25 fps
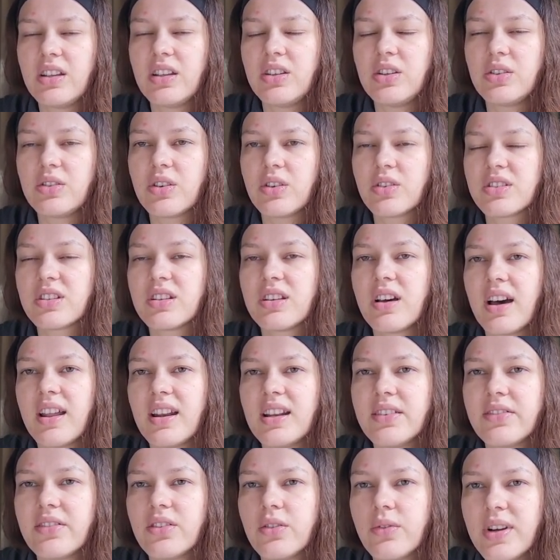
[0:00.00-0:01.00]
there's a lot of
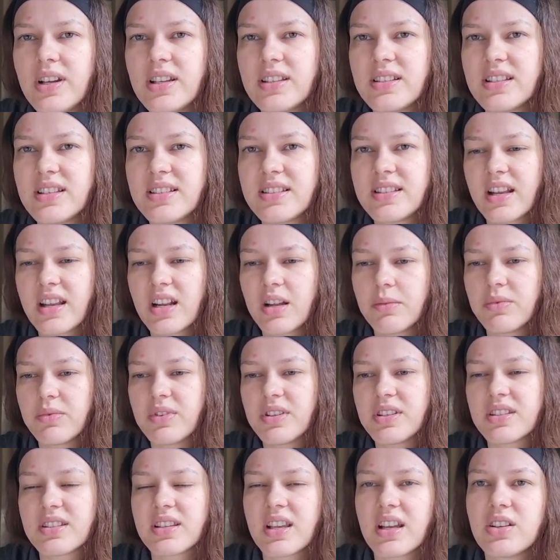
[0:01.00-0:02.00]
different ways to set up
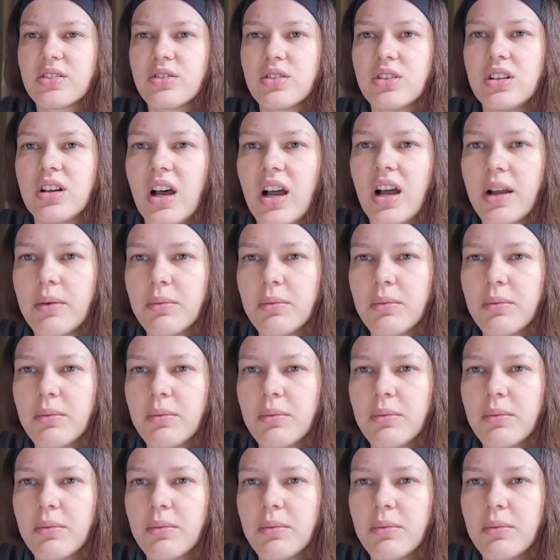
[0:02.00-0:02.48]
this schedule.